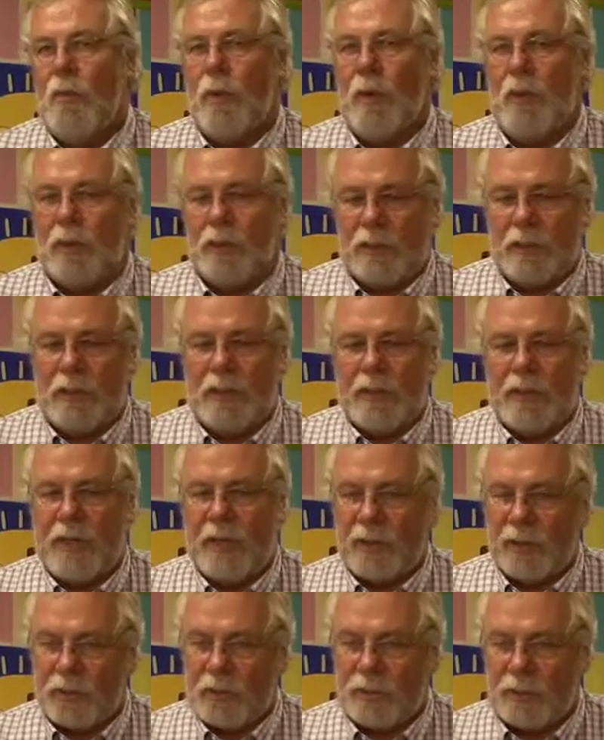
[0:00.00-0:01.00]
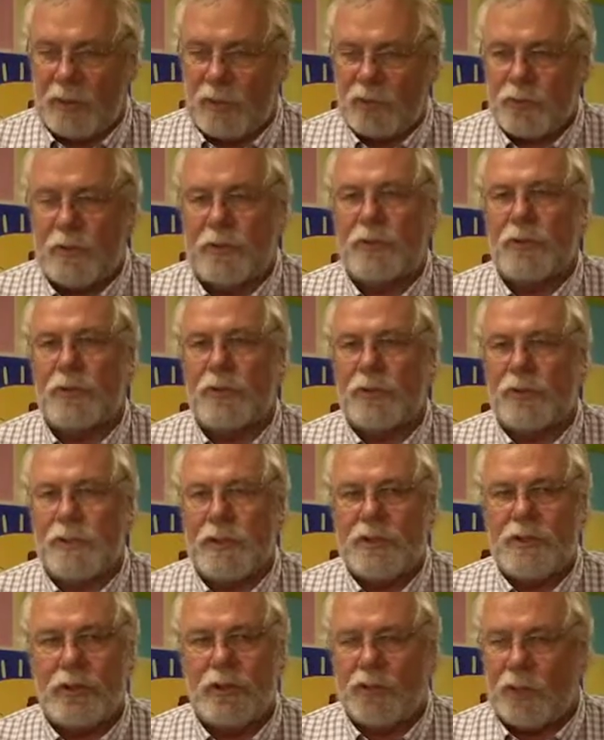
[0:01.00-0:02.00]
Well, anybody that looks around Swift Current
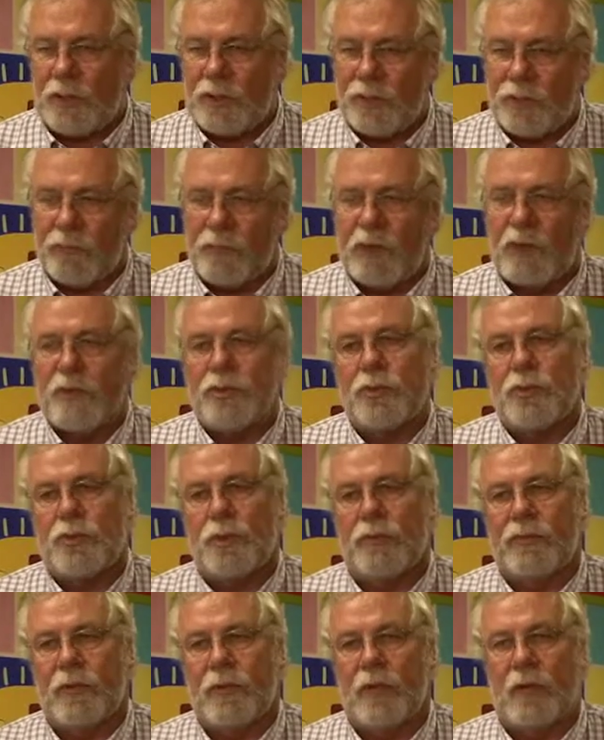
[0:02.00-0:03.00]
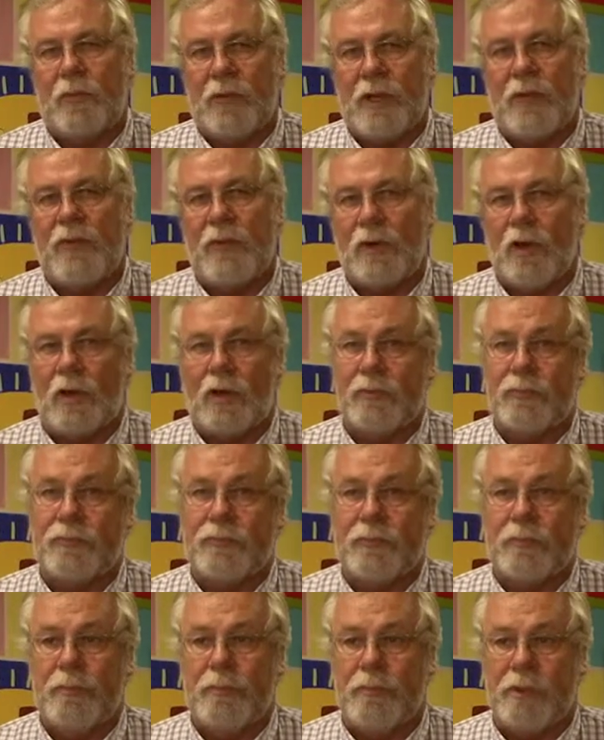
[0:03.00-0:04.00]
sees the changing face of Swift Current. And we have a lot of
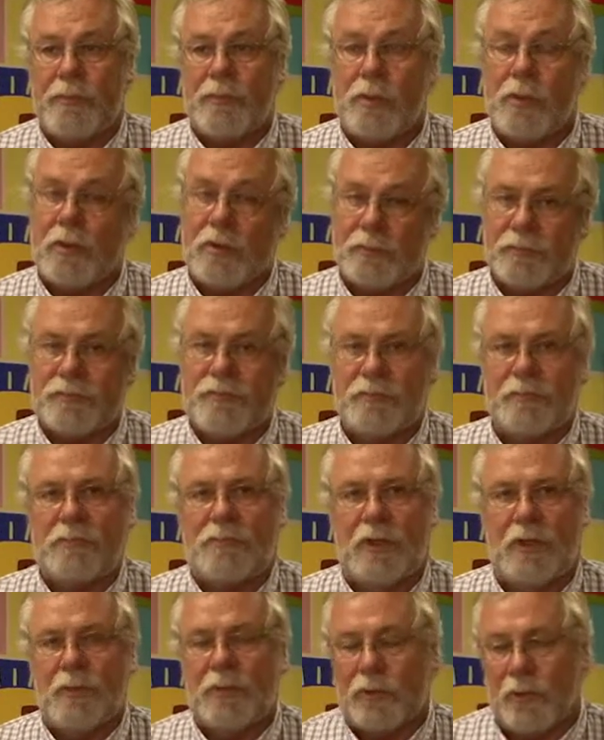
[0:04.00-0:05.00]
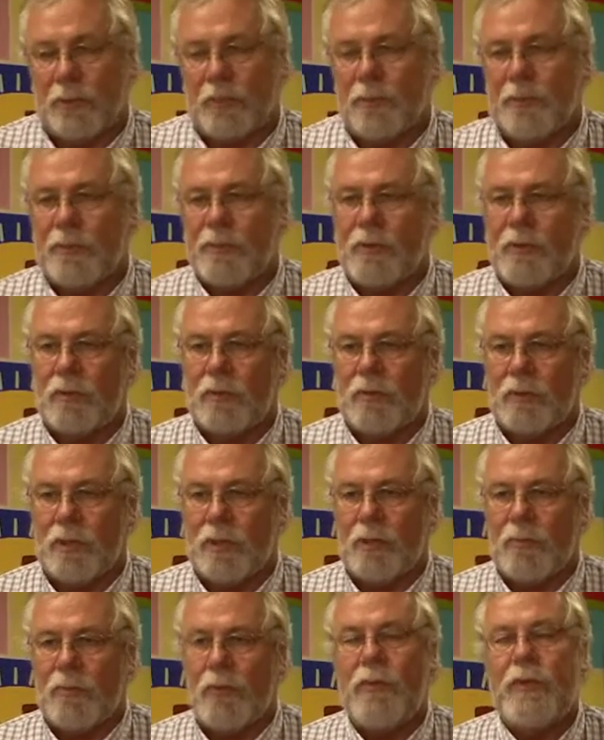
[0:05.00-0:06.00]
people, immigrant people,
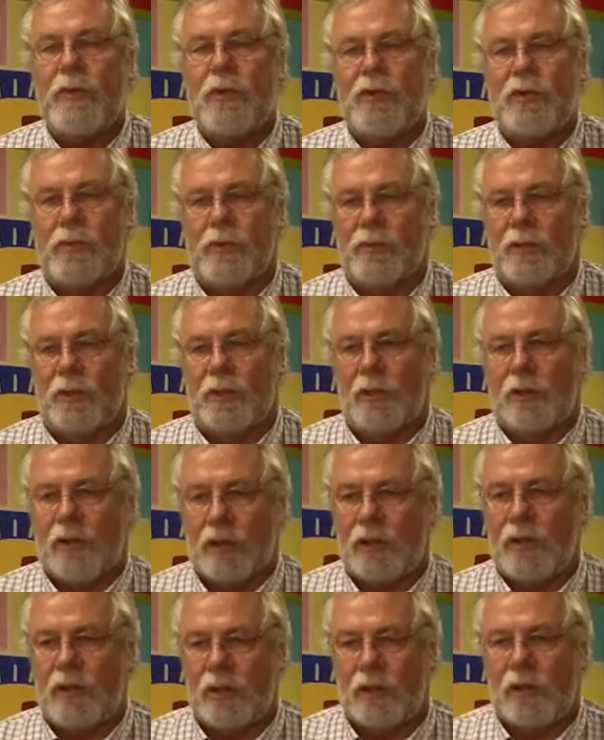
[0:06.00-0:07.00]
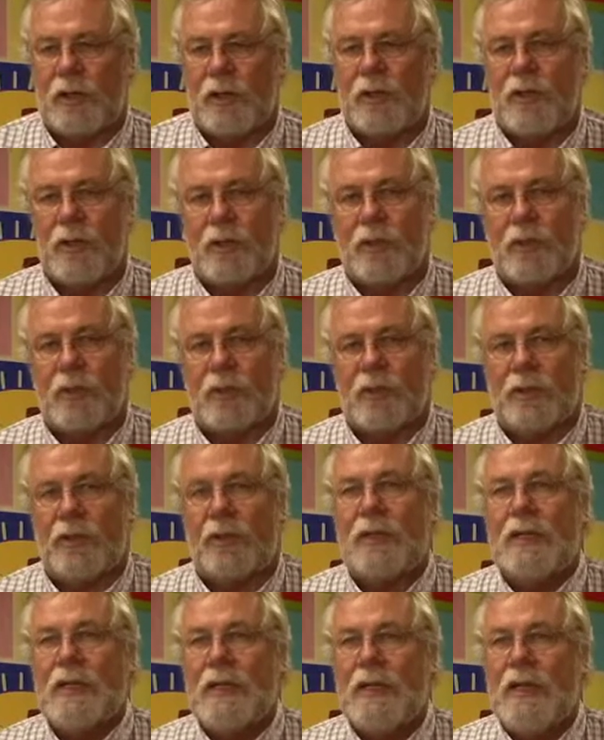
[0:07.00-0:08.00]
now moving to Swift Current and our area around
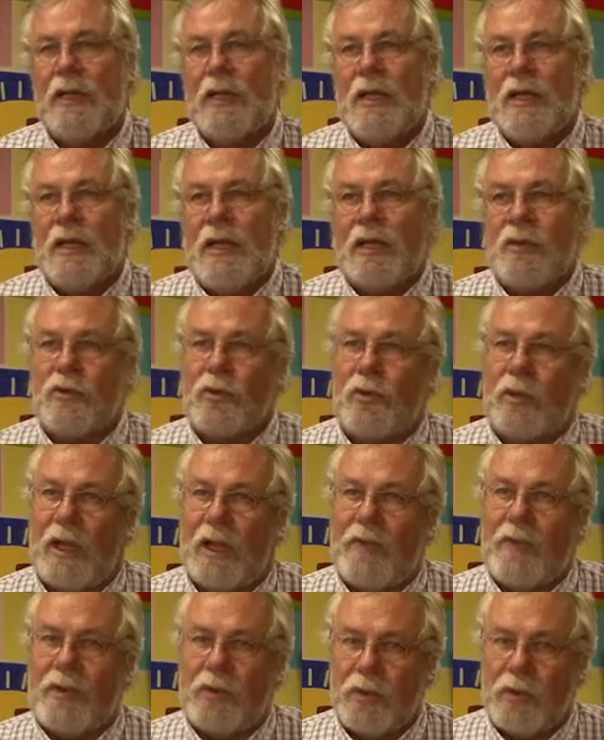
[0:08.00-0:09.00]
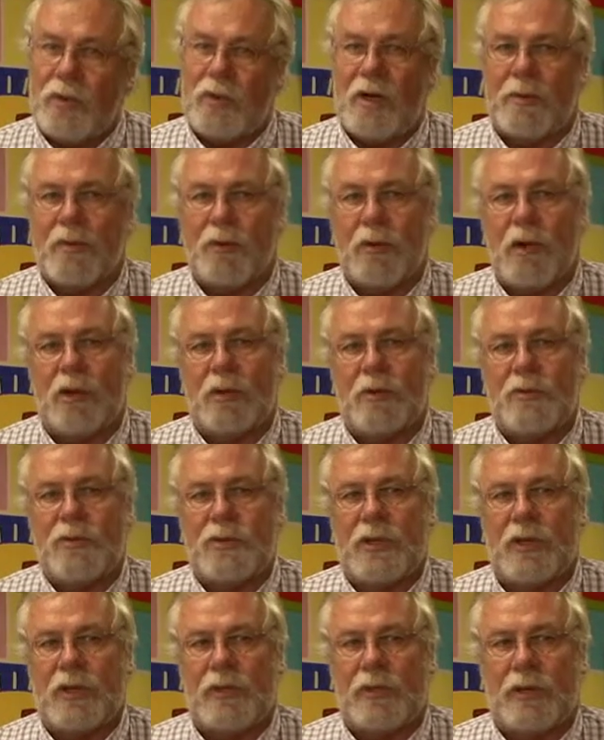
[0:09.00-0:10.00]
here. So having the Newcomer Welcome
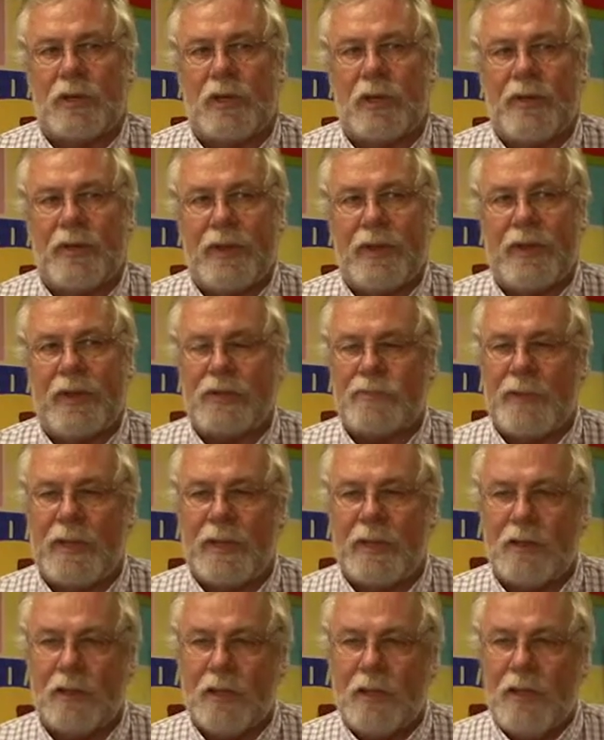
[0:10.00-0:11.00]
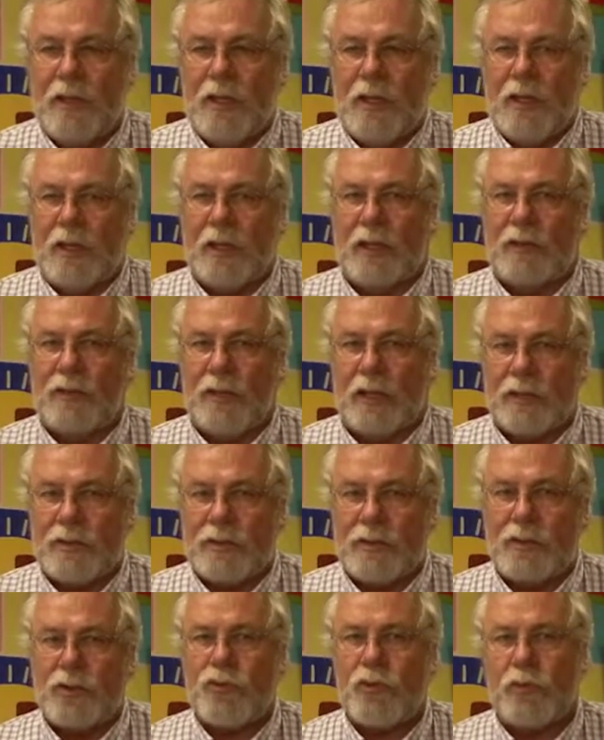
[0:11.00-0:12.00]
Center here, I think, has made that
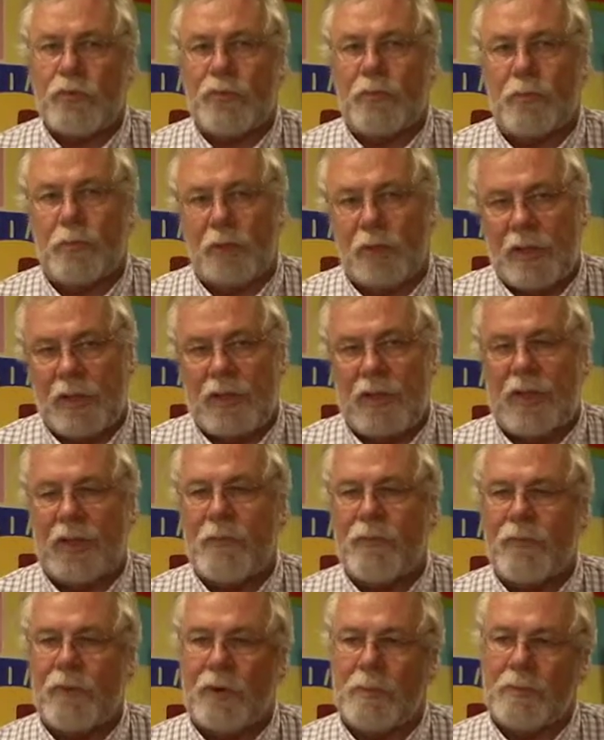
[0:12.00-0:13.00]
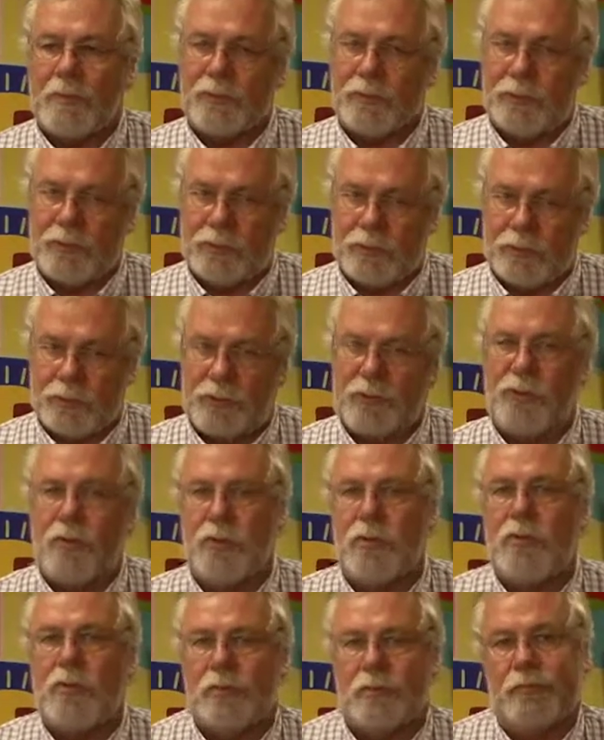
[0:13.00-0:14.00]
transition from where they came from
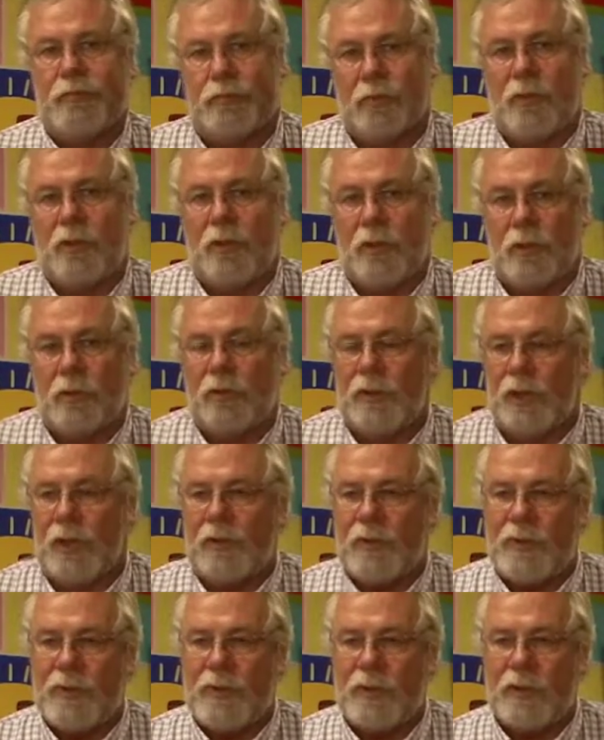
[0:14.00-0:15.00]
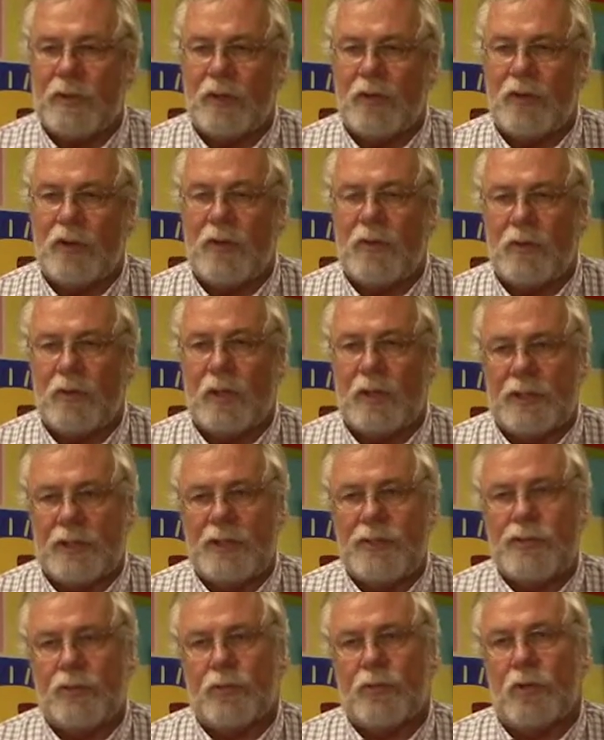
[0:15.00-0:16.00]
to where they're now living an awful lot
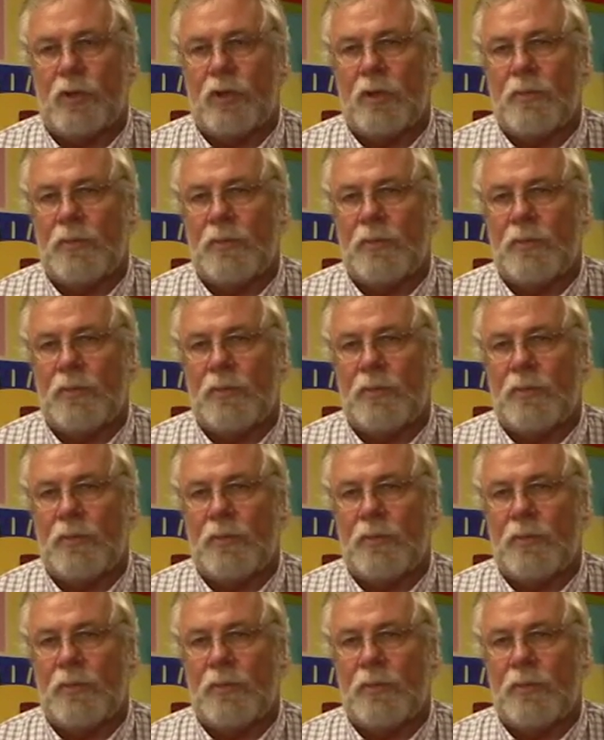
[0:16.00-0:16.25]
easier for